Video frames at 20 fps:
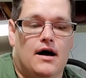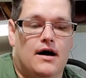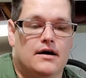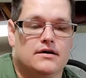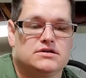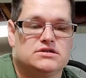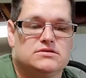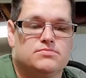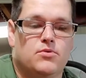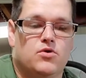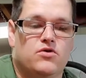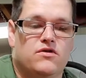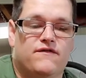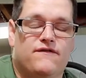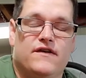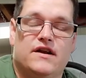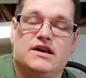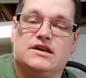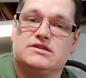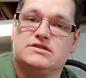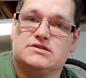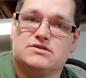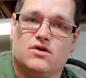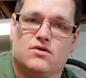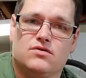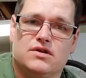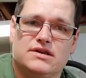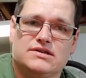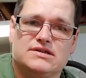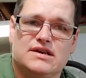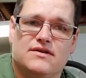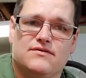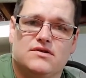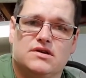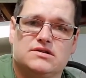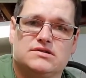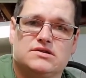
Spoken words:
smooth finish. So let's give this